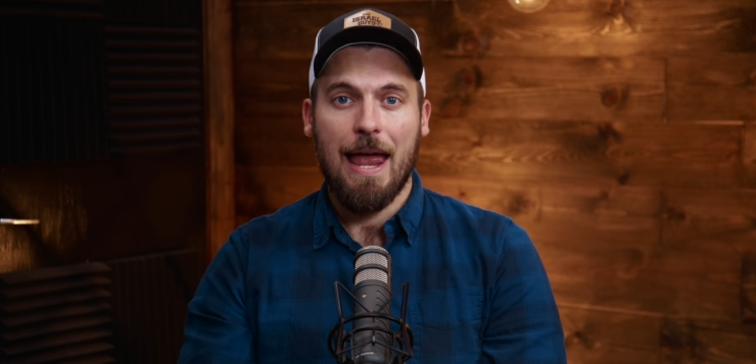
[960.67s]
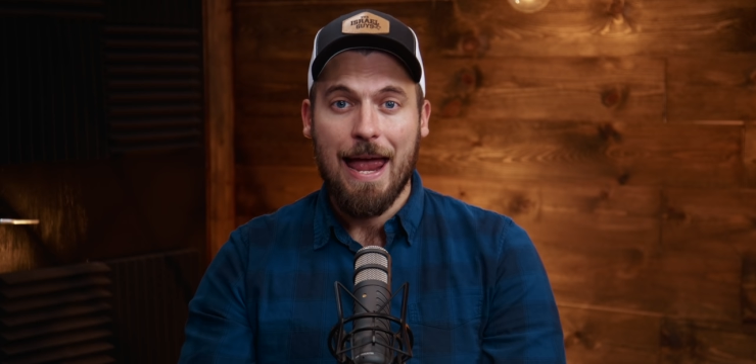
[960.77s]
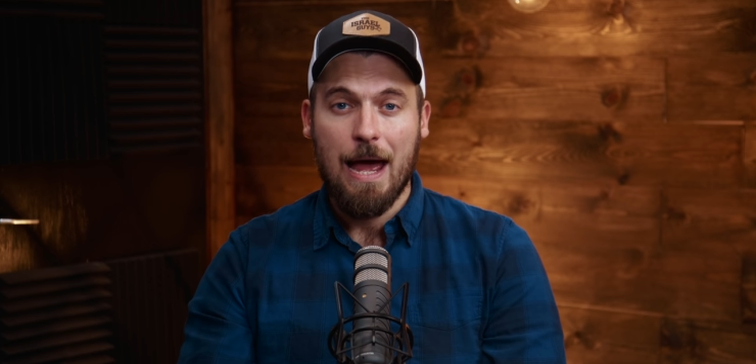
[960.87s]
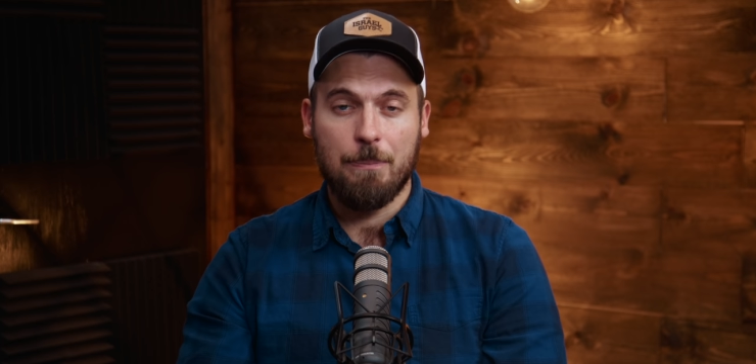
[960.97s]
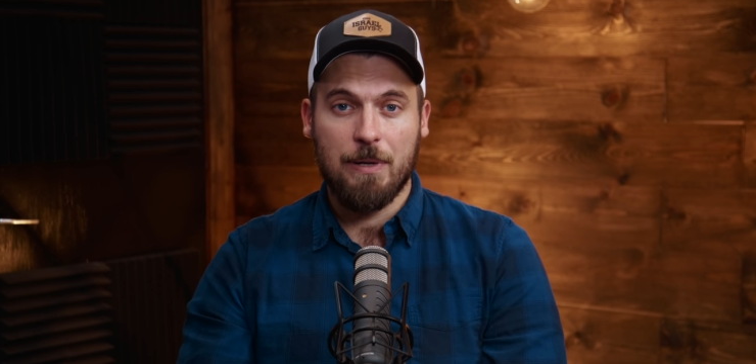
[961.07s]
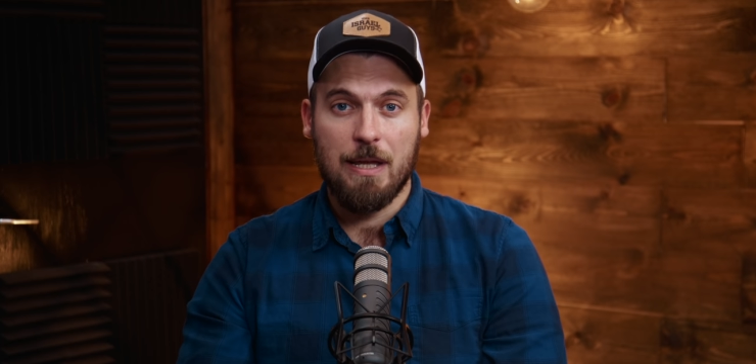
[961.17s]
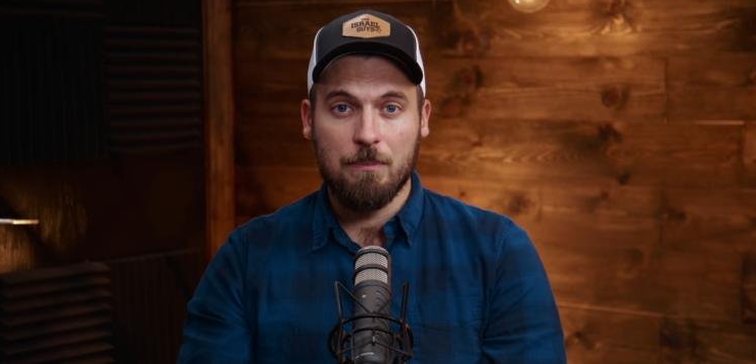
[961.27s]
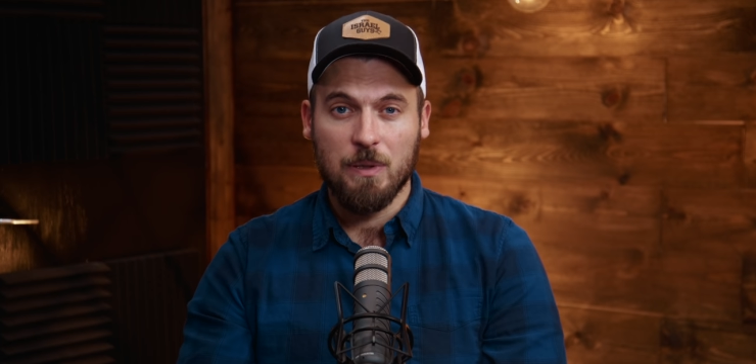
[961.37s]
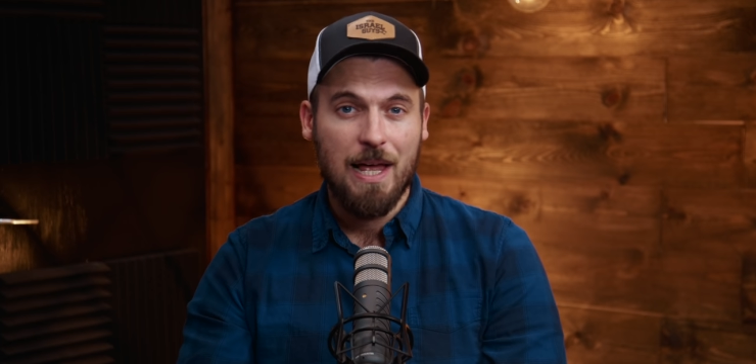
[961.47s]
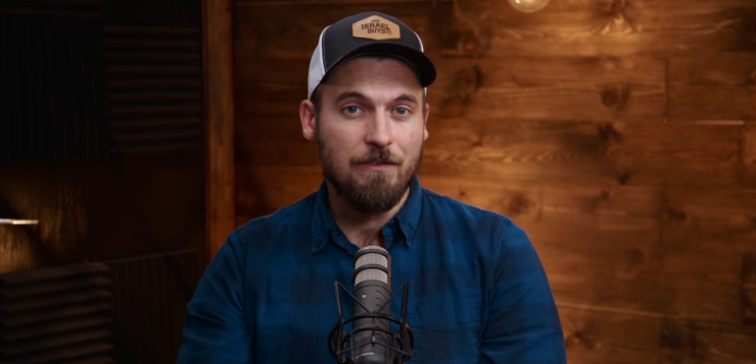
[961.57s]
app
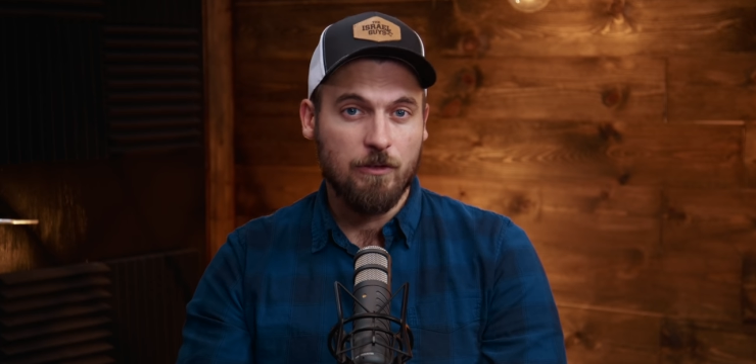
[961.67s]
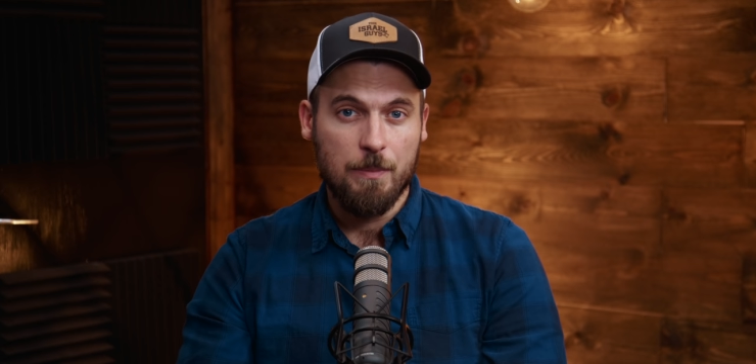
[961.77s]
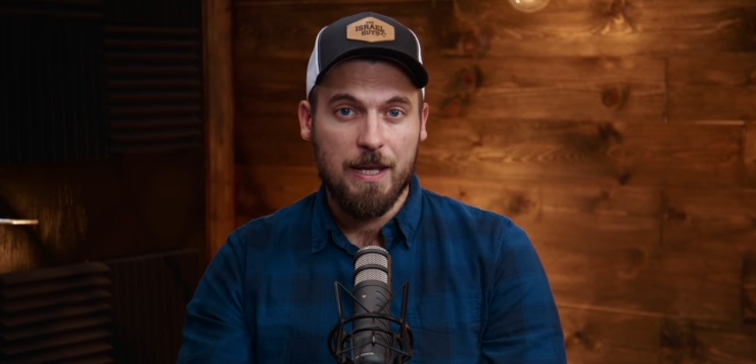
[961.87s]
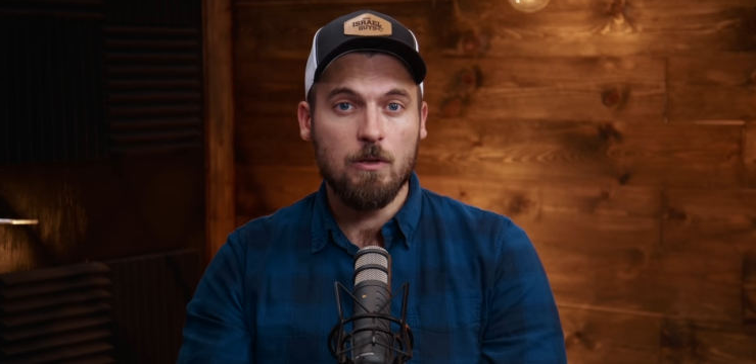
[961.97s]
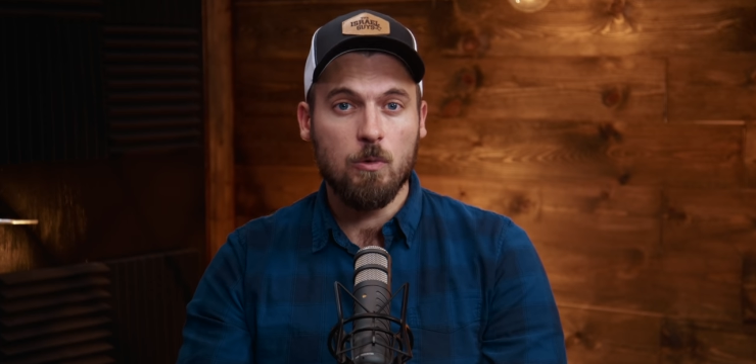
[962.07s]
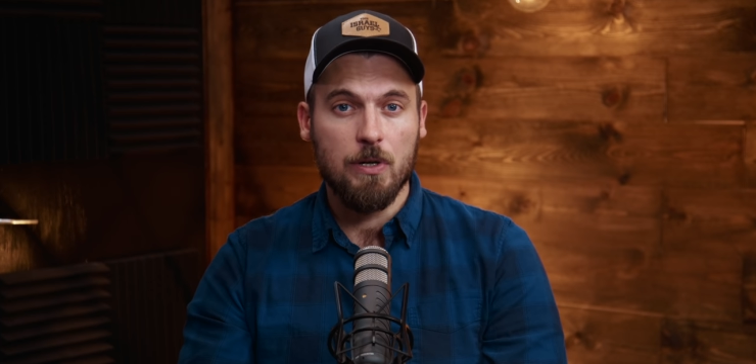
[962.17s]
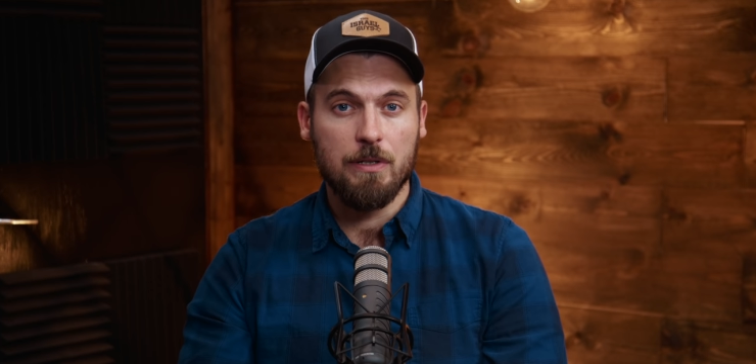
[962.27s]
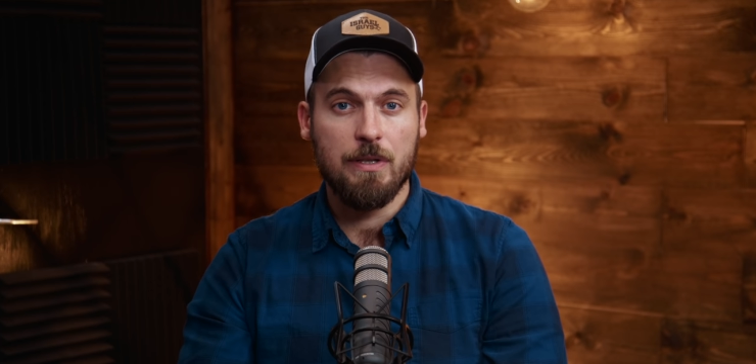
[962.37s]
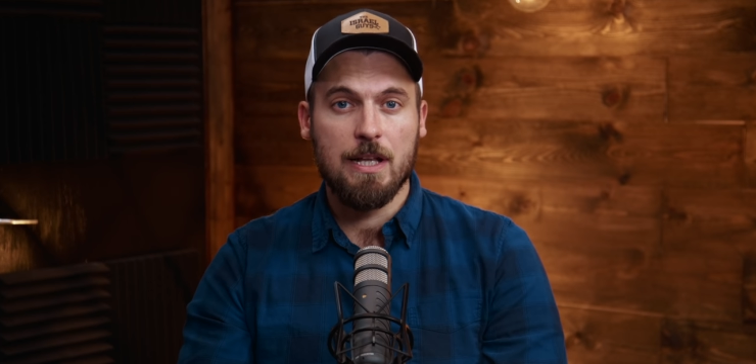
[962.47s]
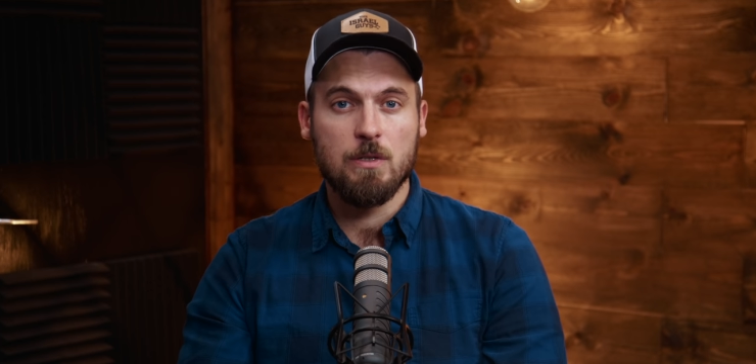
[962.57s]
and platform in the
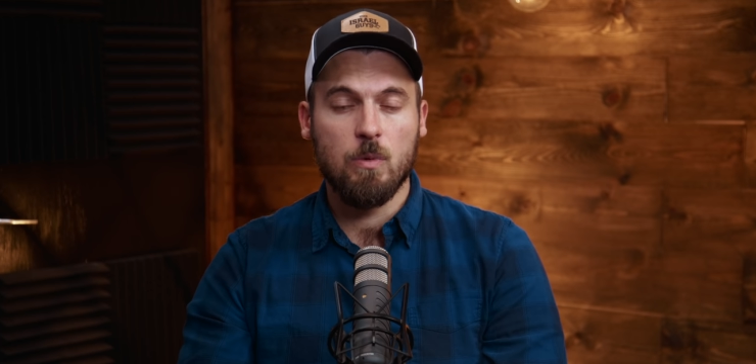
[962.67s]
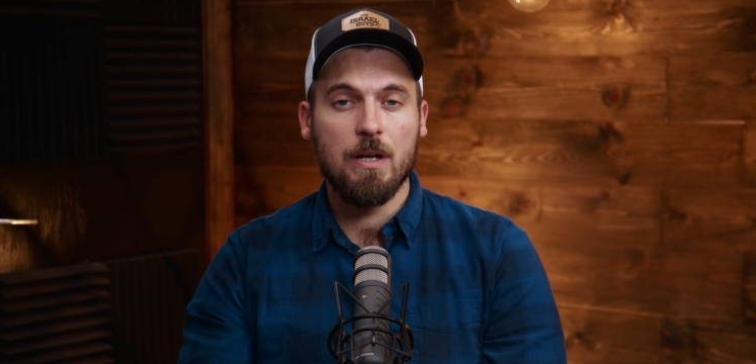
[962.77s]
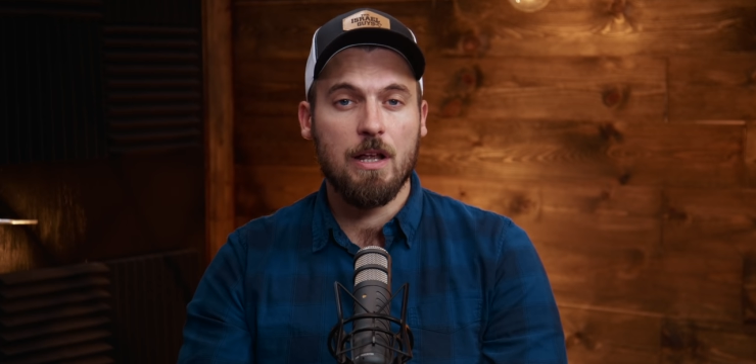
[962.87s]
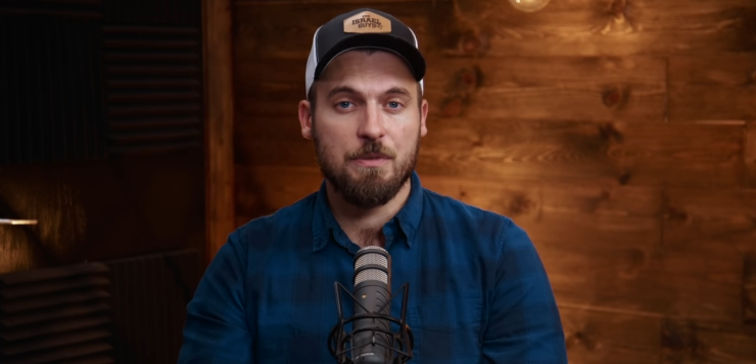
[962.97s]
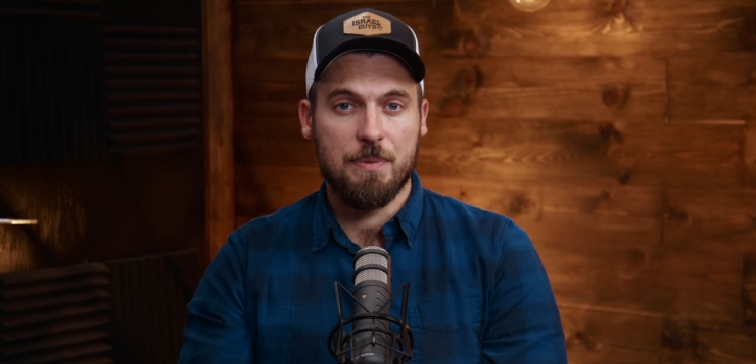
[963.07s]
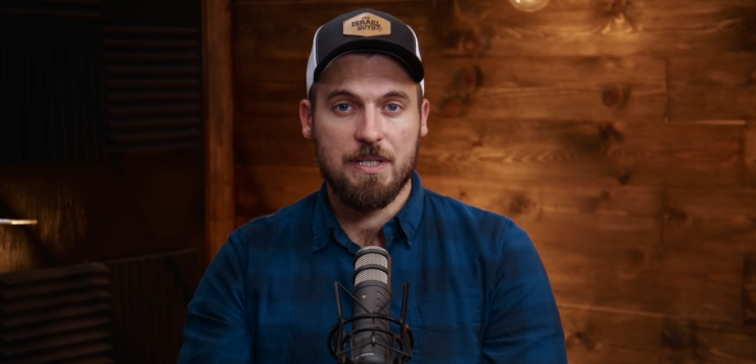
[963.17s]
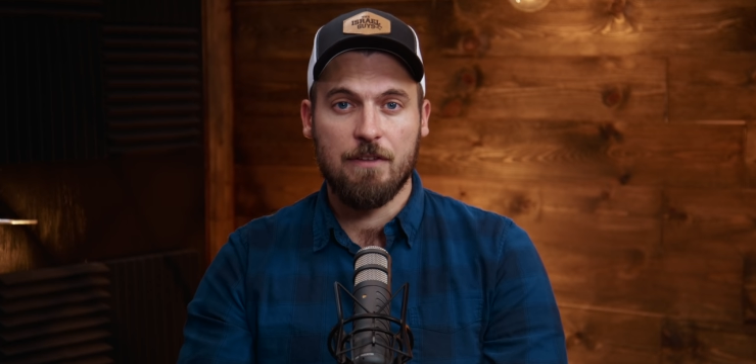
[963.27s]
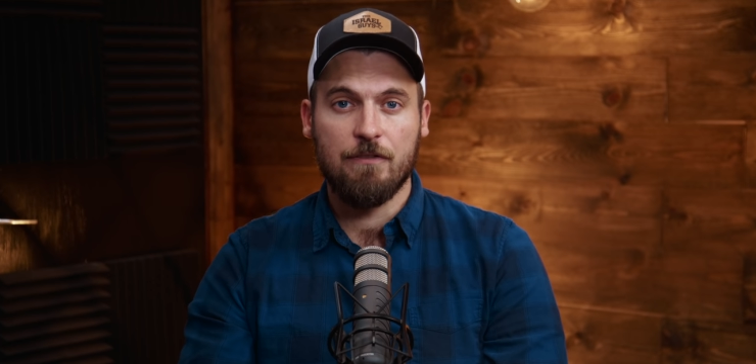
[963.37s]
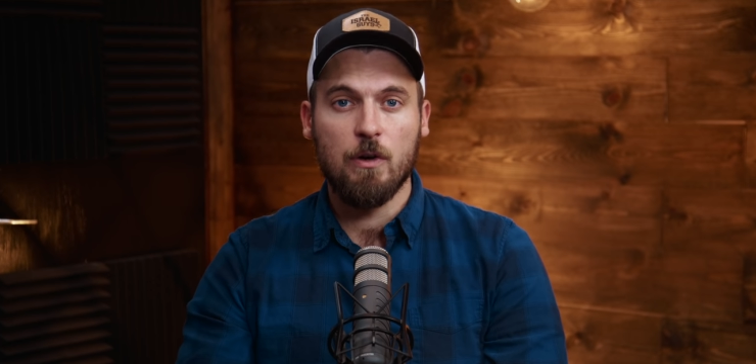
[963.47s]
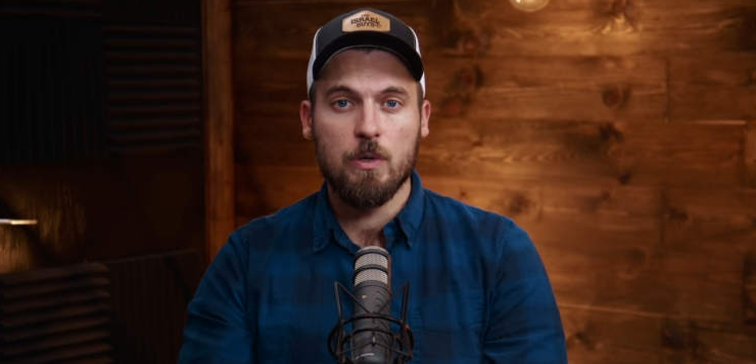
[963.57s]
world that is
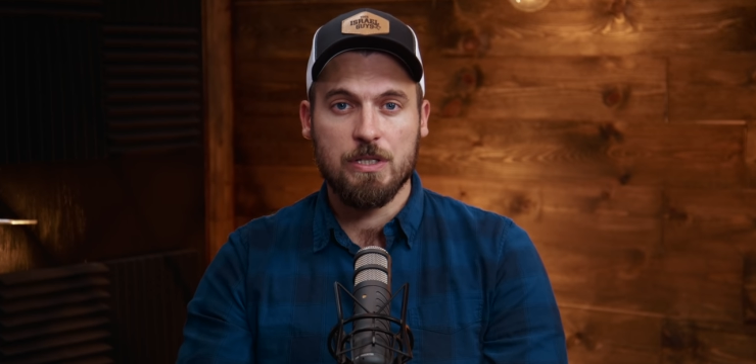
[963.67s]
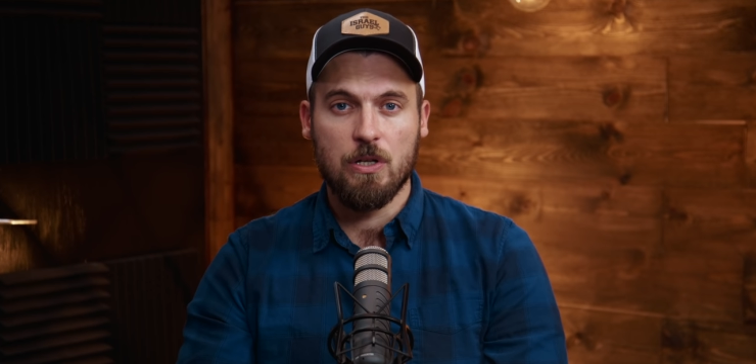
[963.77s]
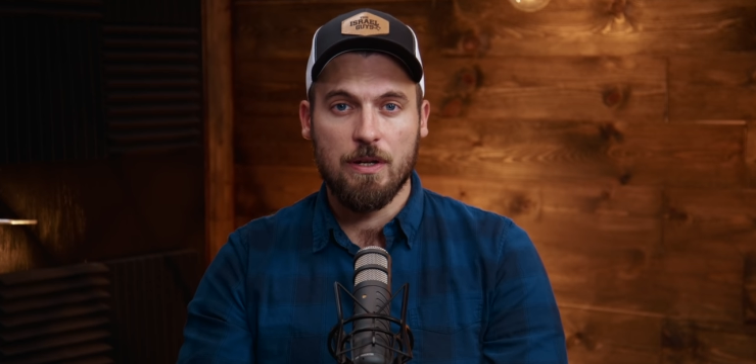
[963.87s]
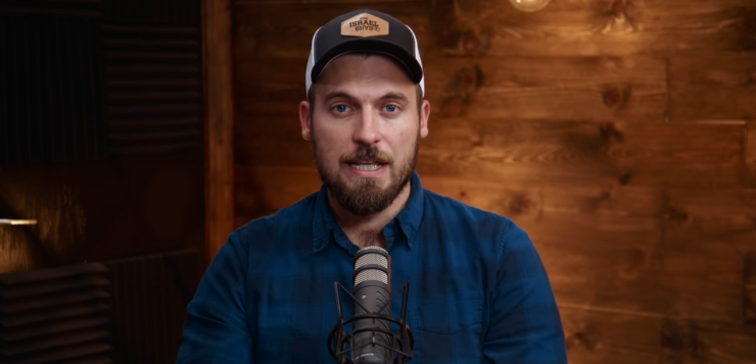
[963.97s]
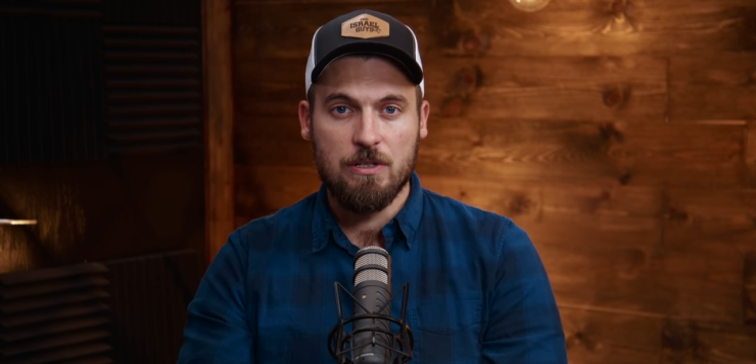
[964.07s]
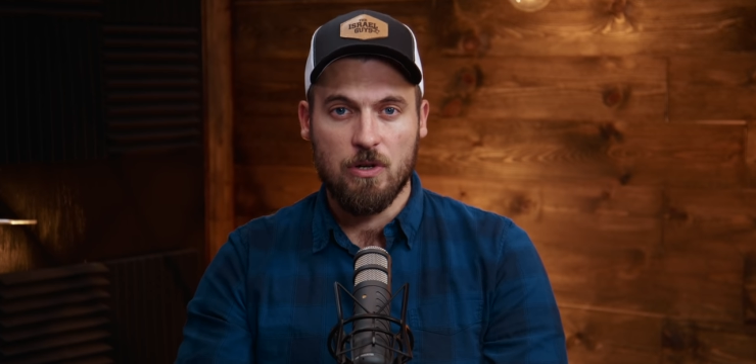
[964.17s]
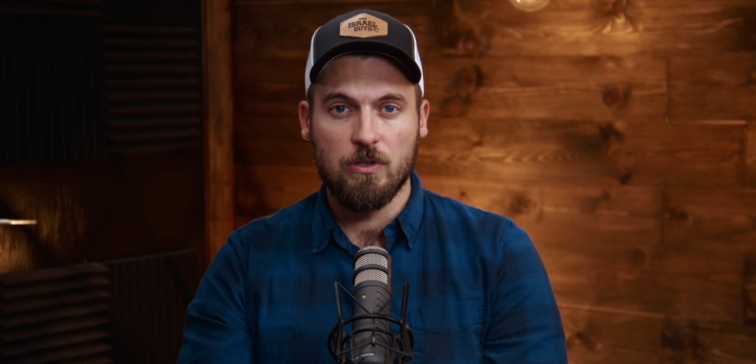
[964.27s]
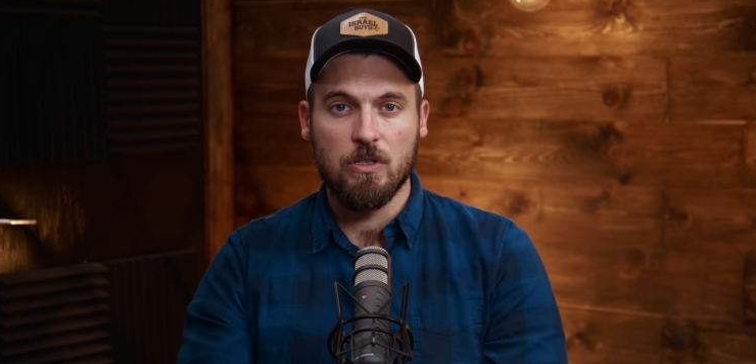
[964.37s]
100% focused on Israel.